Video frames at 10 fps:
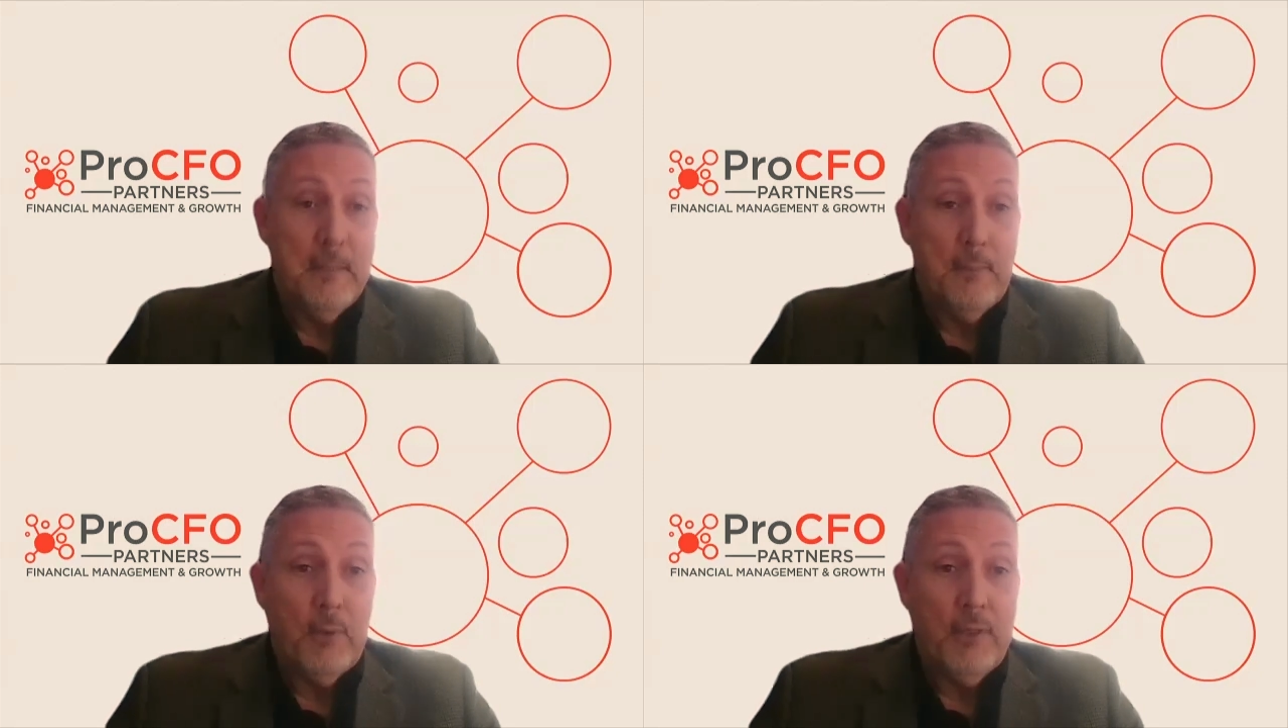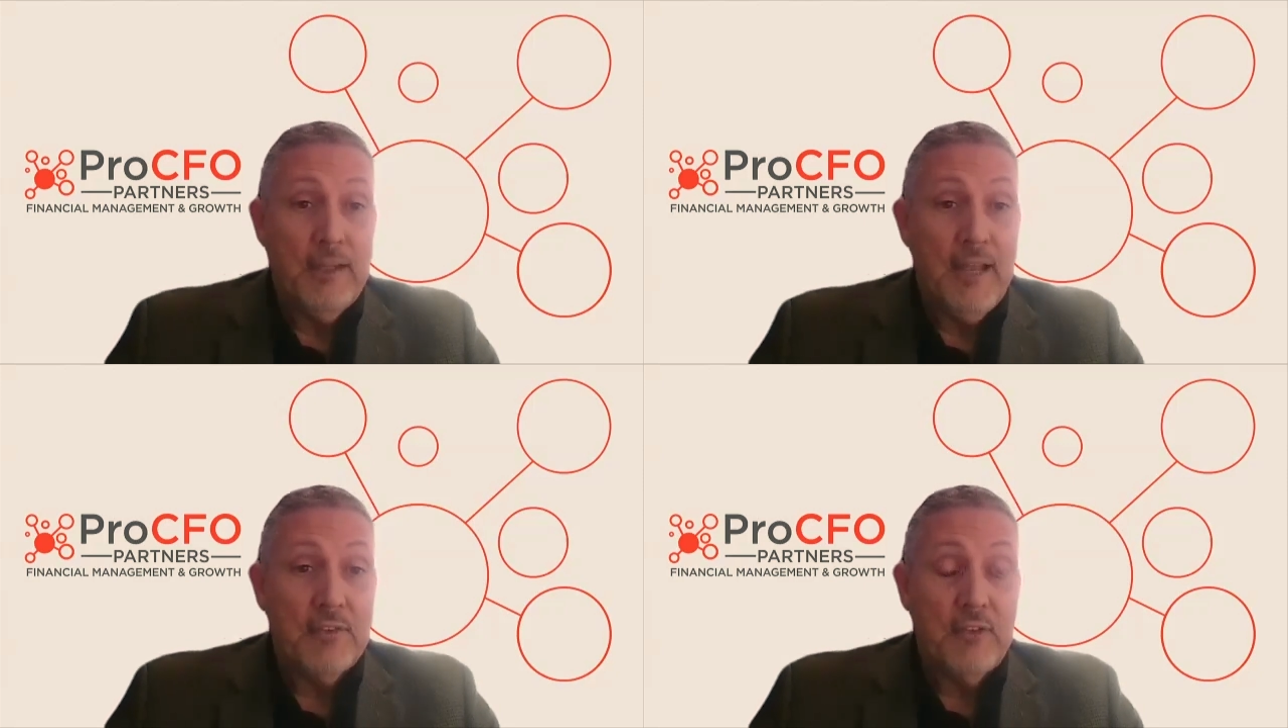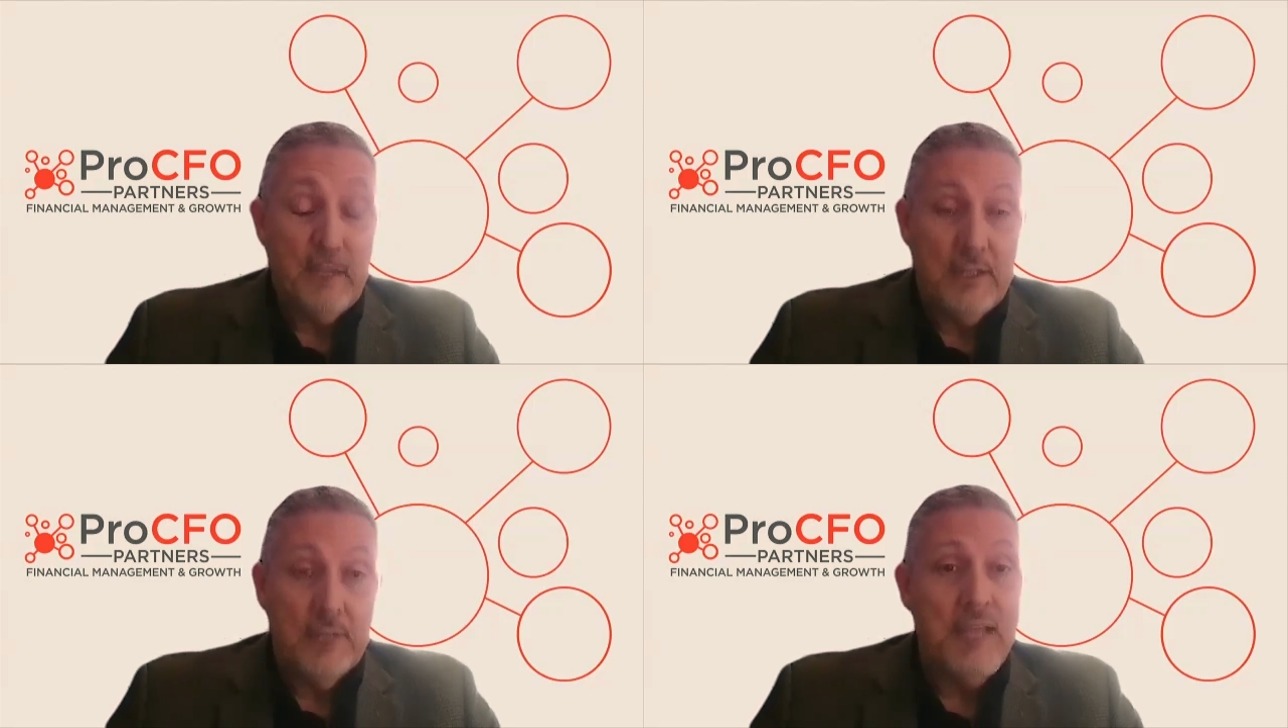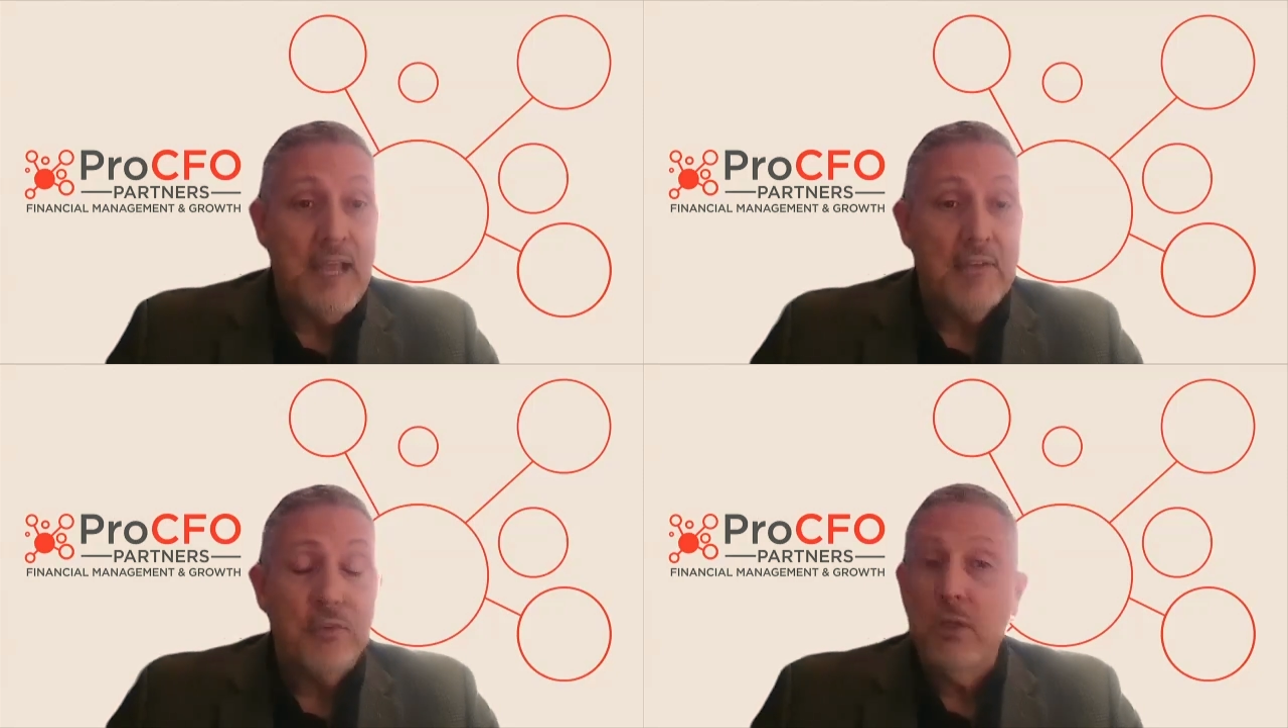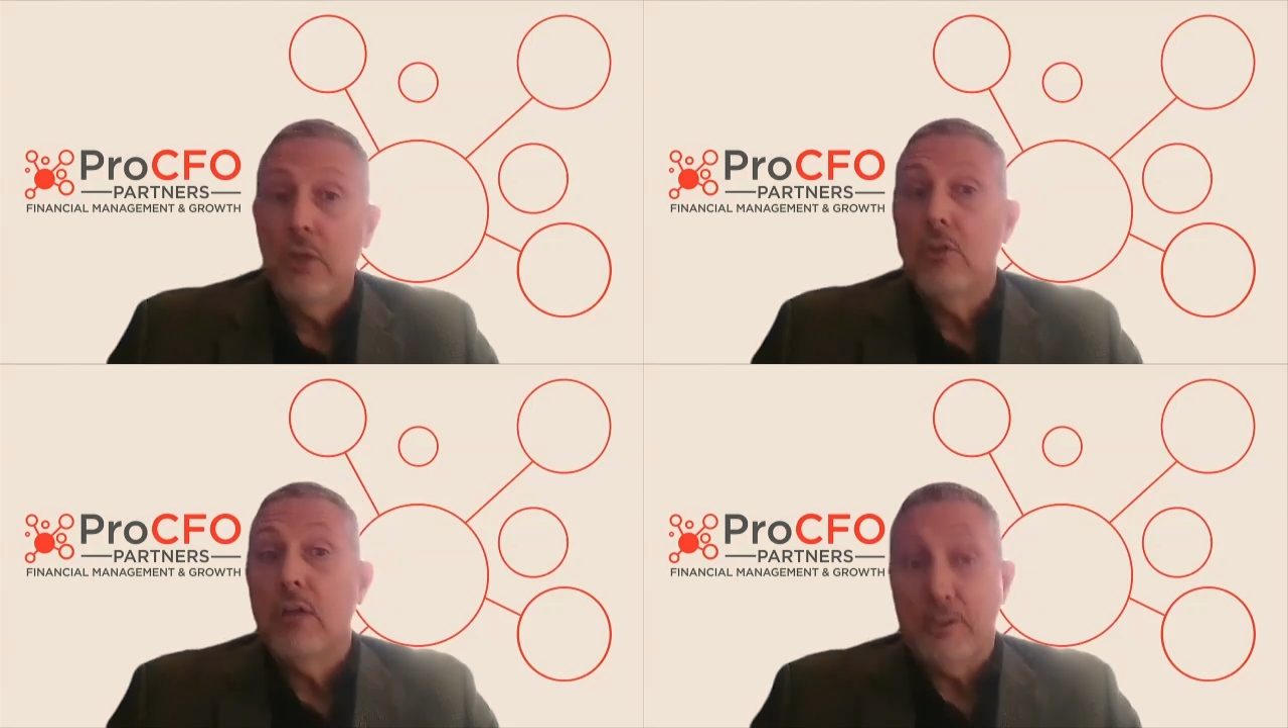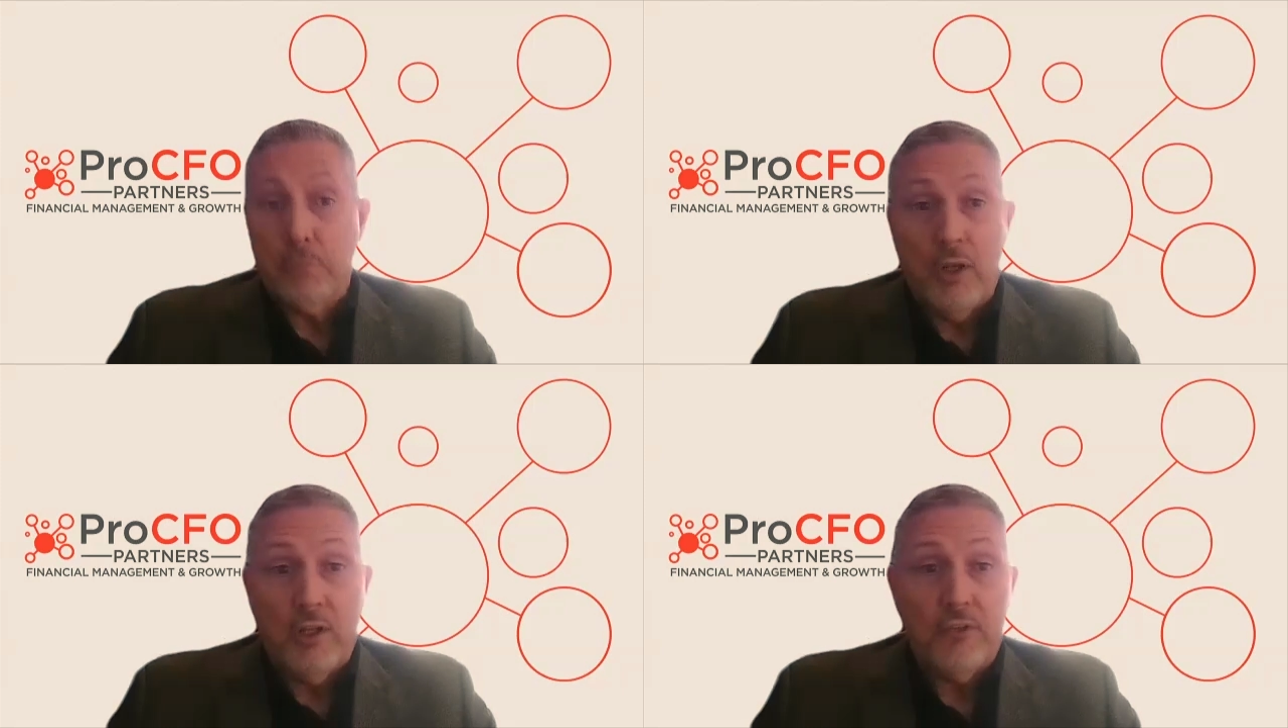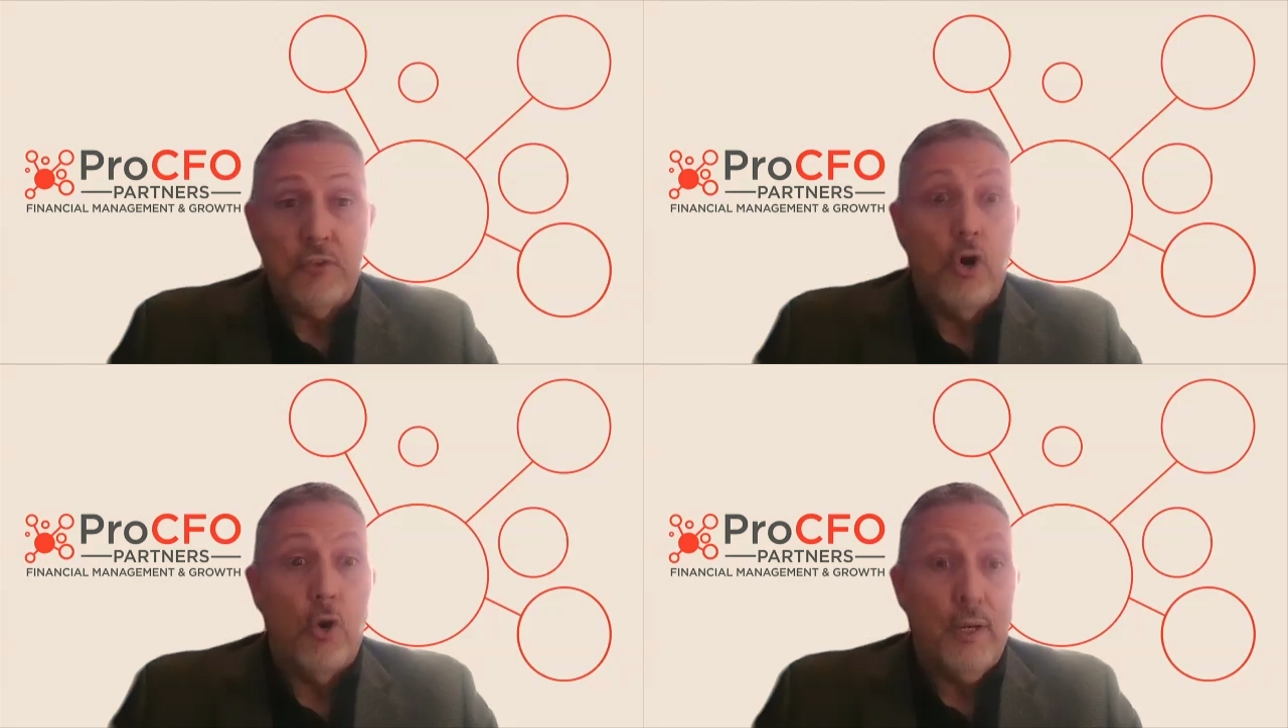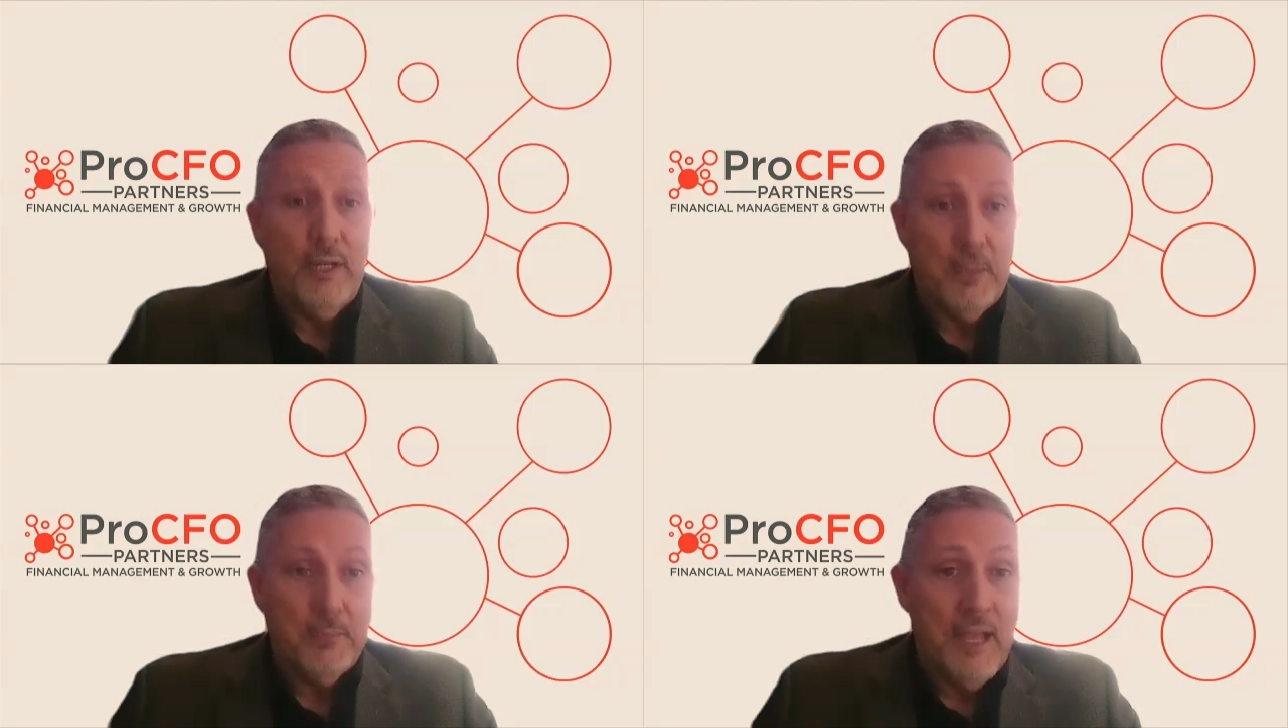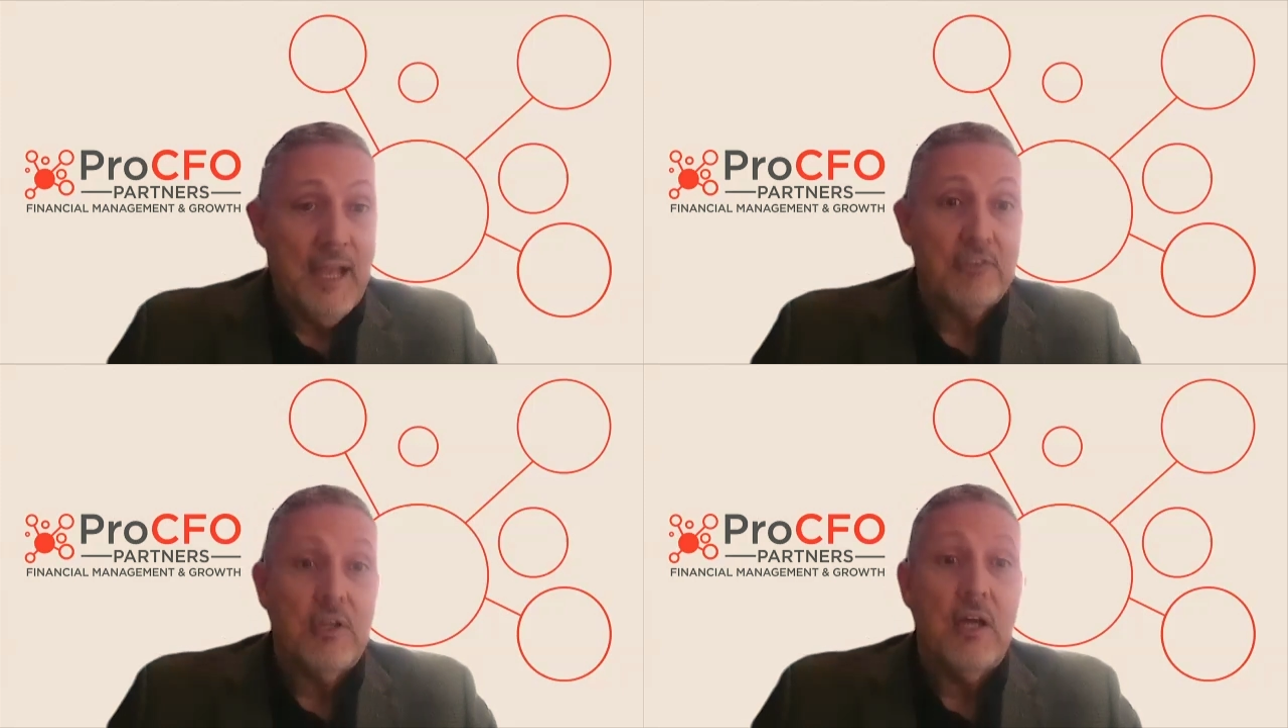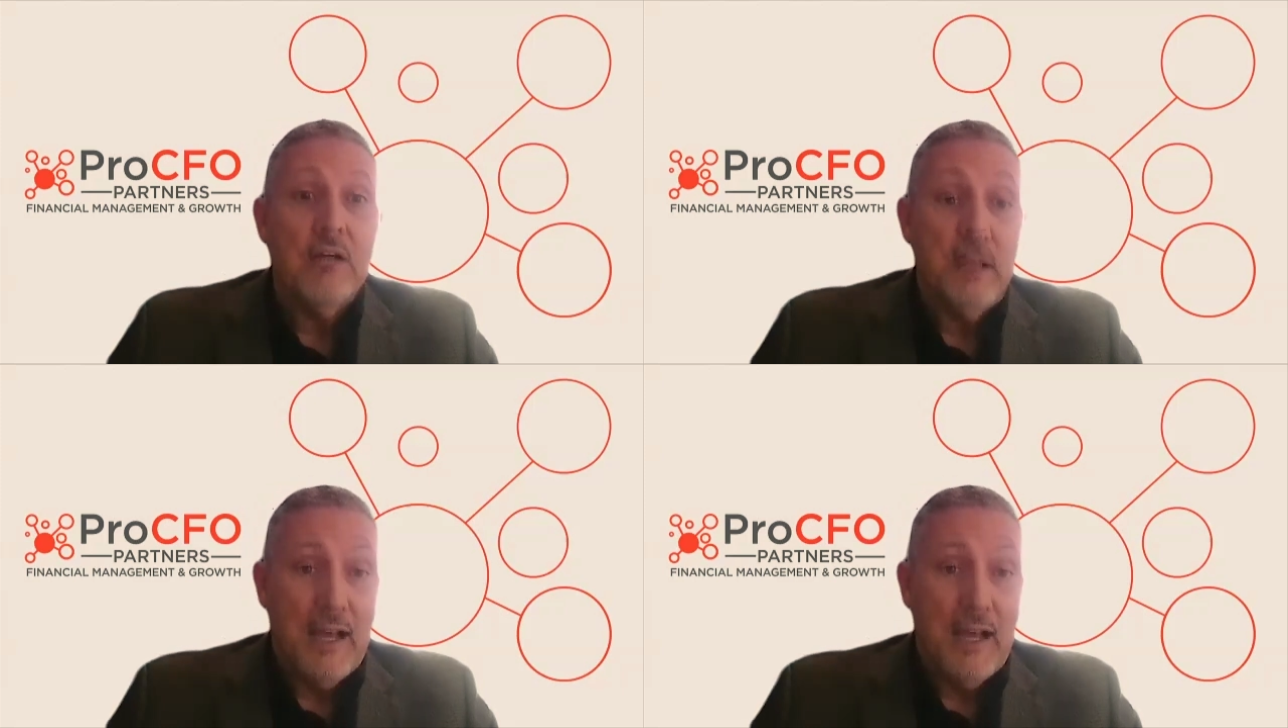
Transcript: income tax, as well as no income tax